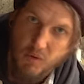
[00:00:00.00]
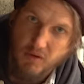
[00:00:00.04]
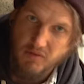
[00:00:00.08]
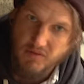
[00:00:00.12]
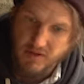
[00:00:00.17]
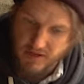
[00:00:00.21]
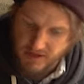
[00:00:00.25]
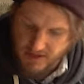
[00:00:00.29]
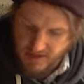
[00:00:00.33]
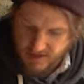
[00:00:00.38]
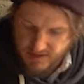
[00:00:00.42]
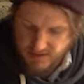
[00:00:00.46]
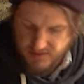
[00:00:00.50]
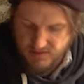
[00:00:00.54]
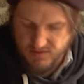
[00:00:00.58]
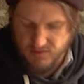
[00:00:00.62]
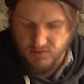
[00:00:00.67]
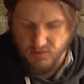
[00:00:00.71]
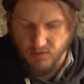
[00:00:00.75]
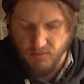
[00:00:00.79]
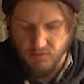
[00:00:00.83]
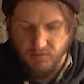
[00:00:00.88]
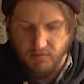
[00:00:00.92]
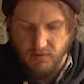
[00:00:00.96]
want in there. It's
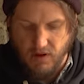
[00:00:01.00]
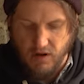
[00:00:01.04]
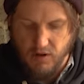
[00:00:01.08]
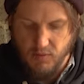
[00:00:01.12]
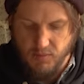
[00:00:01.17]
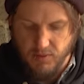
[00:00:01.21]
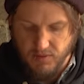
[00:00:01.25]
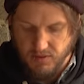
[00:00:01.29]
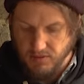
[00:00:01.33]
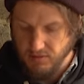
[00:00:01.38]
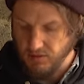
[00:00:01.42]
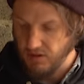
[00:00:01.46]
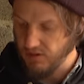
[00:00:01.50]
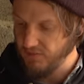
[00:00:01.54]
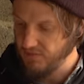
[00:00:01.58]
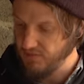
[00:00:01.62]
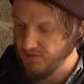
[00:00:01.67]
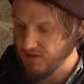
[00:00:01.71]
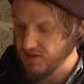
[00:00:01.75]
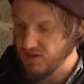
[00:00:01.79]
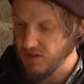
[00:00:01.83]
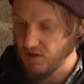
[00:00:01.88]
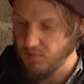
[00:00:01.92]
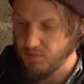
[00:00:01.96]
sort of open, like
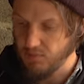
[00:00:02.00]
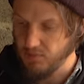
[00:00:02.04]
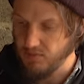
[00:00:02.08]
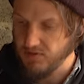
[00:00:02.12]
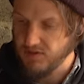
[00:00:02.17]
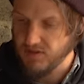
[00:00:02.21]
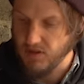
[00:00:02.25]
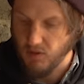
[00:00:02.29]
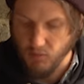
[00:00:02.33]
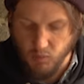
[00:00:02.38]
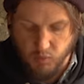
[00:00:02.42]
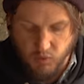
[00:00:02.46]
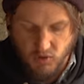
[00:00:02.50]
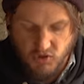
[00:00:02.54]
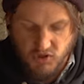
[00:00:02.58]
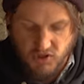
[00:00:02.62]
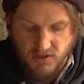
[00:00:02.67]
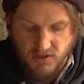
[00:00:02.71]
for example, this old wood